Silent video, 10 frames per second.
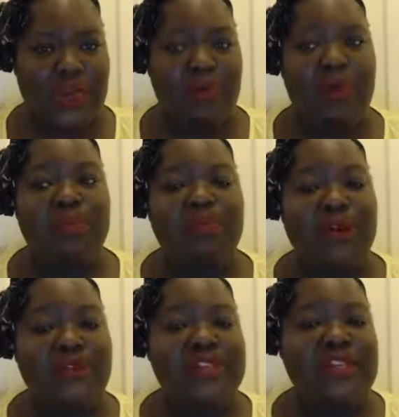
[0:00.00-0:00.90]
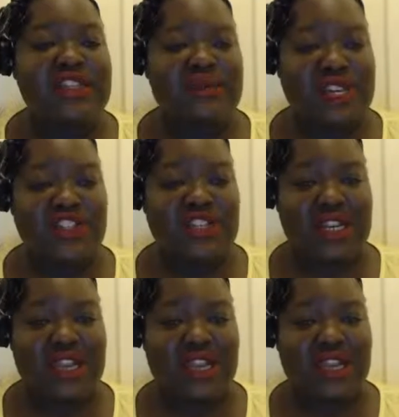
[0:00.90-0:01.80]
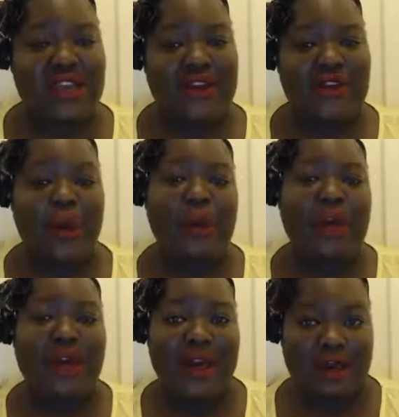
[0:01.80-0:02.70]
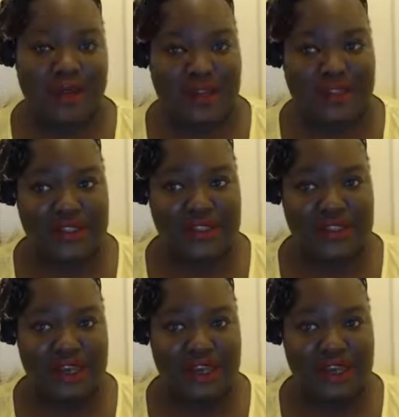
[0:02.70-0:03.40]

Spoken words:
but most especially your purpose.